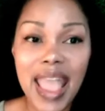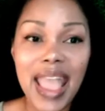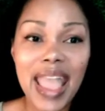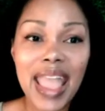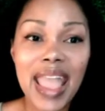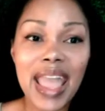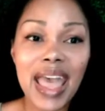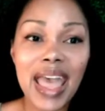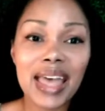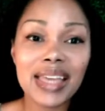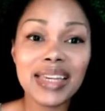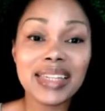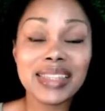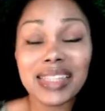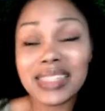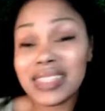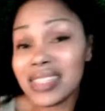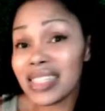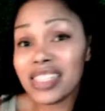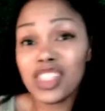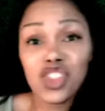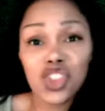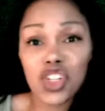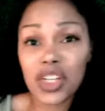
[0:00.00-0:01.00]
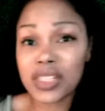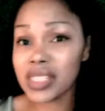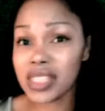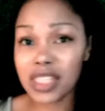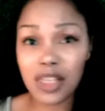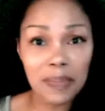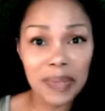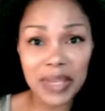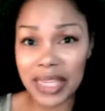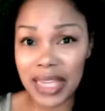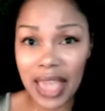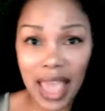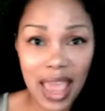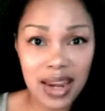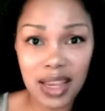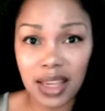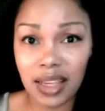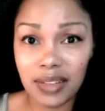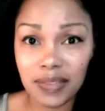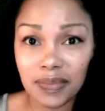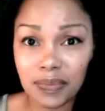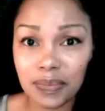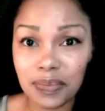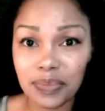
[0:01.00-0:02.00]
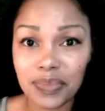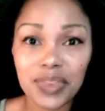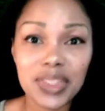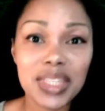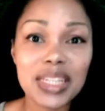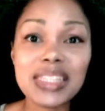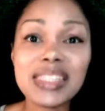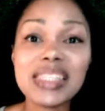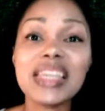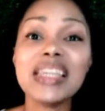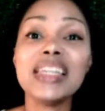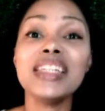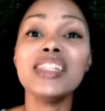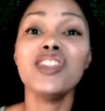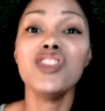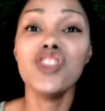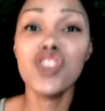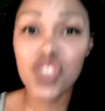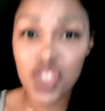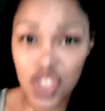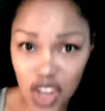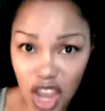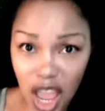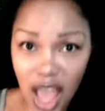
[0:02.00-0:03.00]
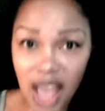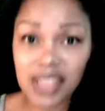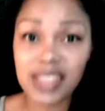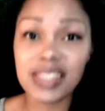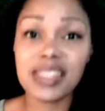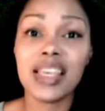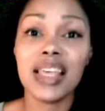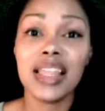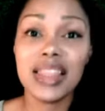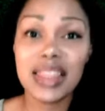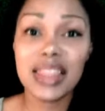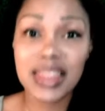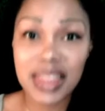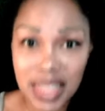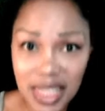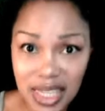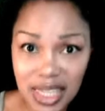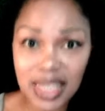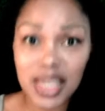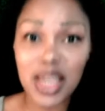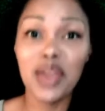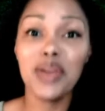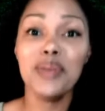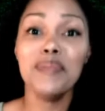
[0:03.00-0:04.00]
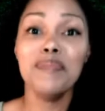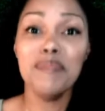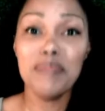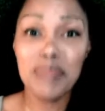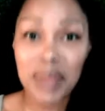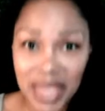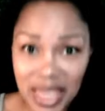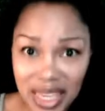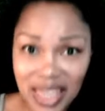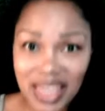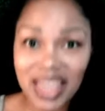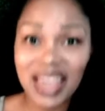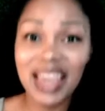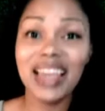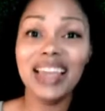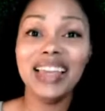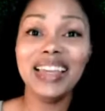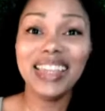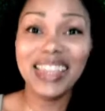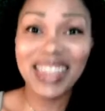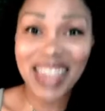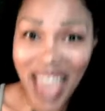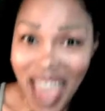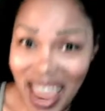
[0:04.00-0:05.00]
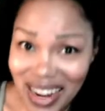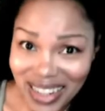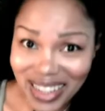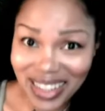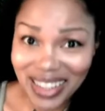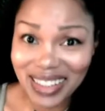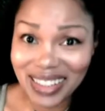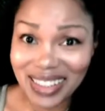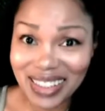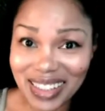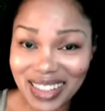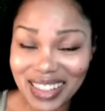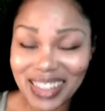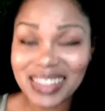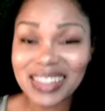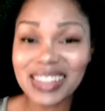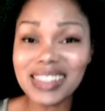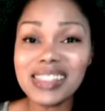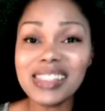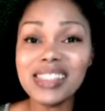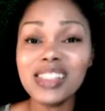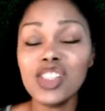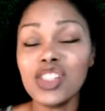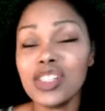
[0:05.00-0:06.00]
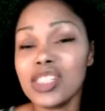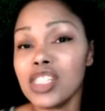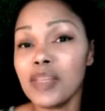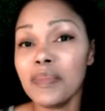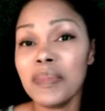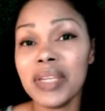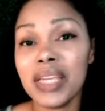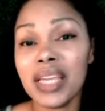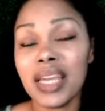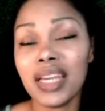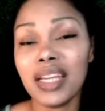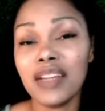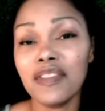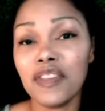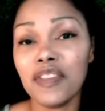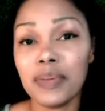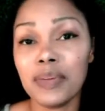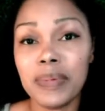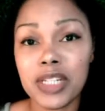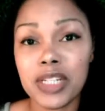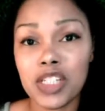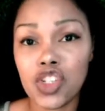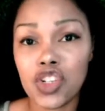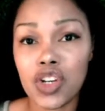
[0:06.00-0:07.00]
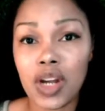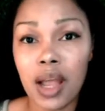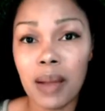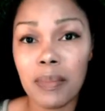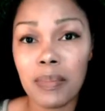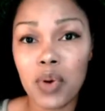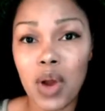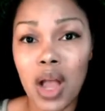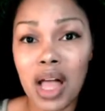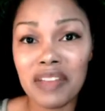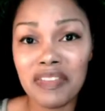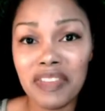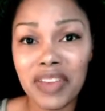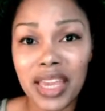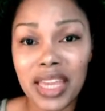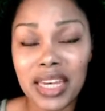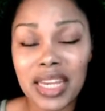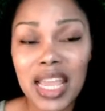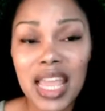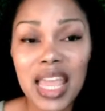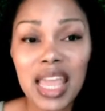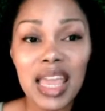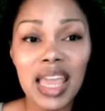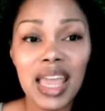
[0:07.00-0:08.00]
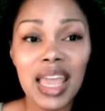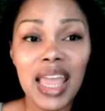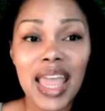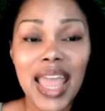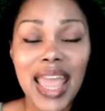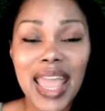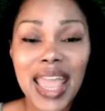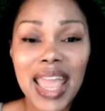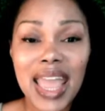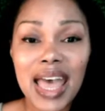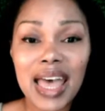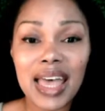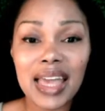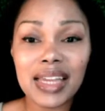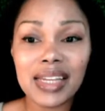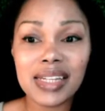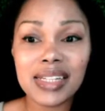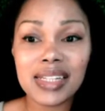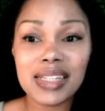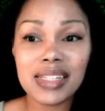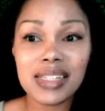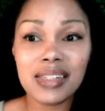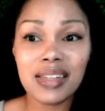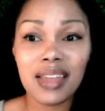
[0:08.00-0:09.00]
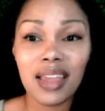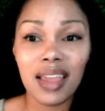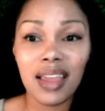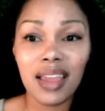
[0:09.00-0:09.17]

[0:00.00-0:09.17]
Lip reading: And this is just the beginning. This is just the beginning. This is just the beginning for Pitch It Nonprofit. And